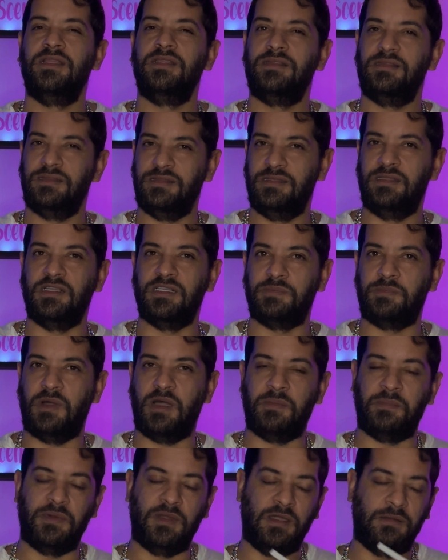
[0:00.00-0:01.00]
it does
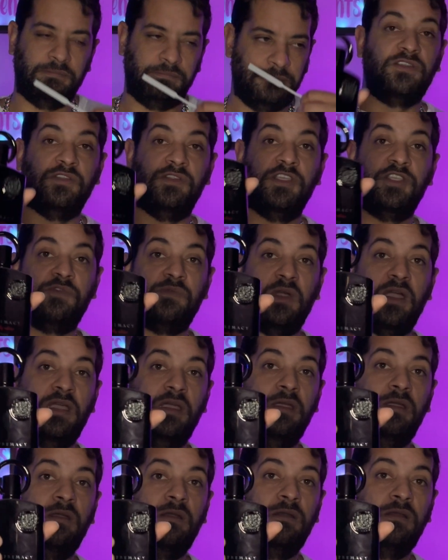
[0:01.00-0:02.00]
pop up. So this right
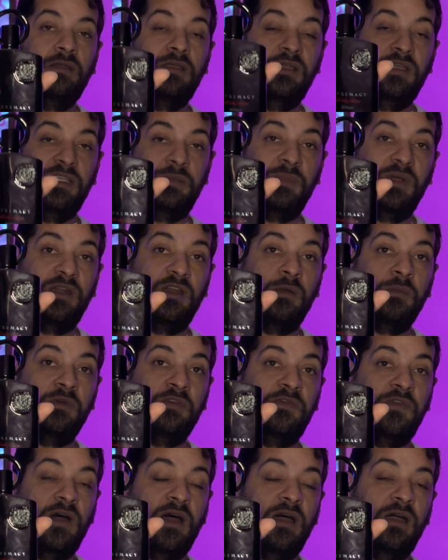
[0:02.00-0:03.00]
here is my number
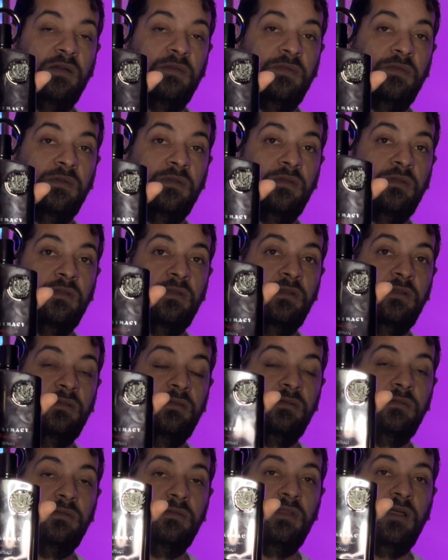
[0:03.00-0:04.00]
5.
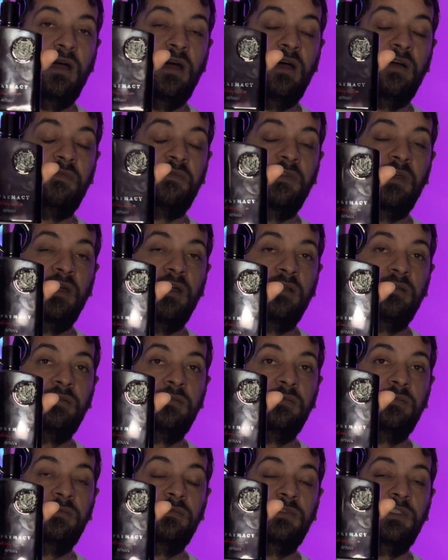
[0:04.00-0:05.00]
Afnan
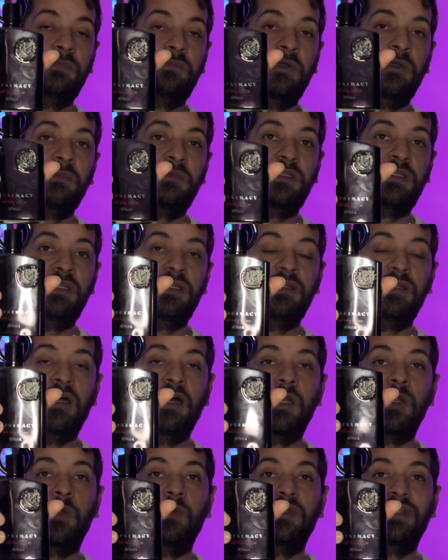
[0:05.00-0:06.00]
Supremacy
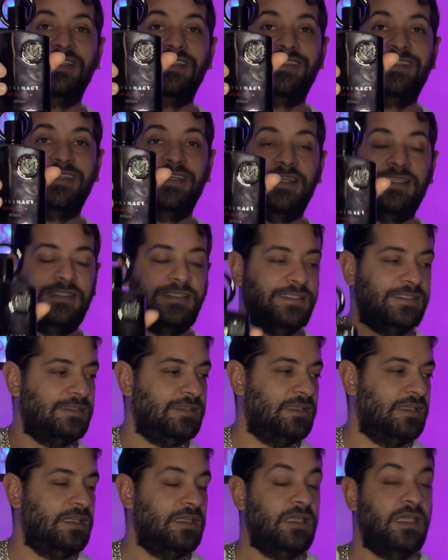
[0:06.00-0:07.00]
Not Only Intense.
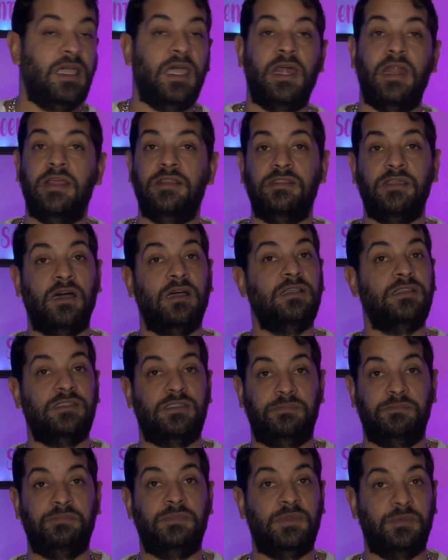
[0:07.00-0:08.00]
And it
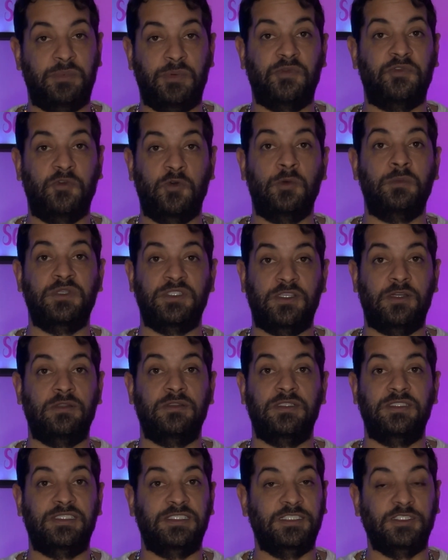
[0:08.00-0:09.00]
does, the performance on
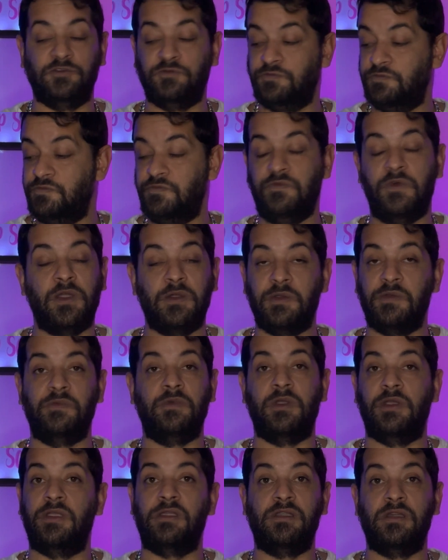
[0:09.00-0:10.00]
this is very,
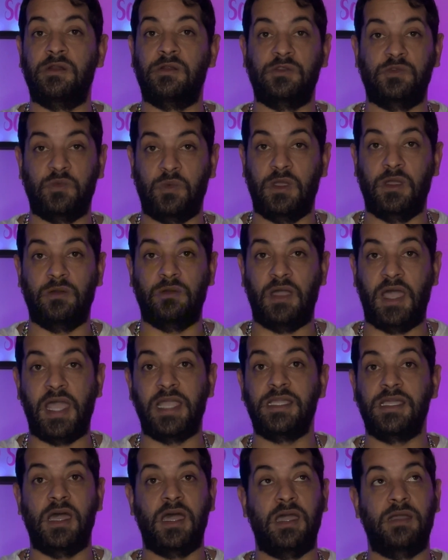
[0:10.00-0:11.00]
very good as well. I
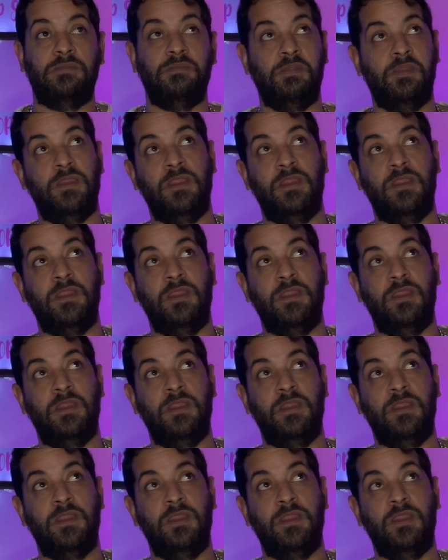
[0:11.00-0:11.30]
got